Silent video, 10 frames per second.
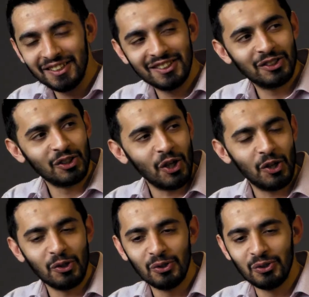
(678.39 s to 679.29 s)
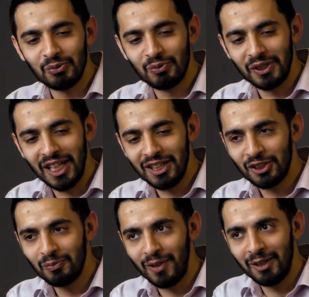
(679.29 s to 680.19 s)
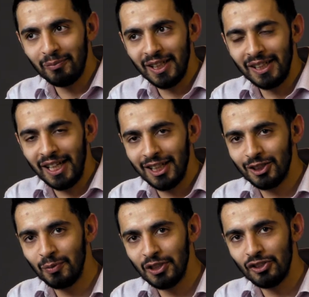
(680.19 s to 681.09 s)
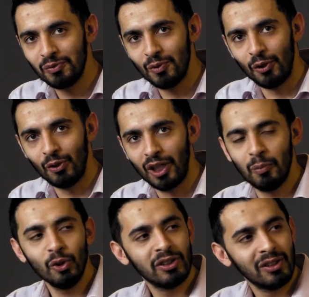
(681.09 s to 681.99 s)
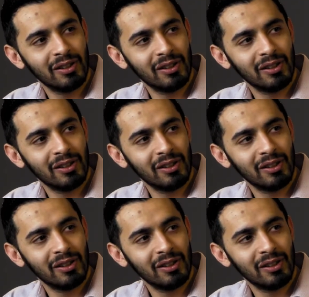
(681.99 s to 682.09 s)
So that just made my dad's business model kaput.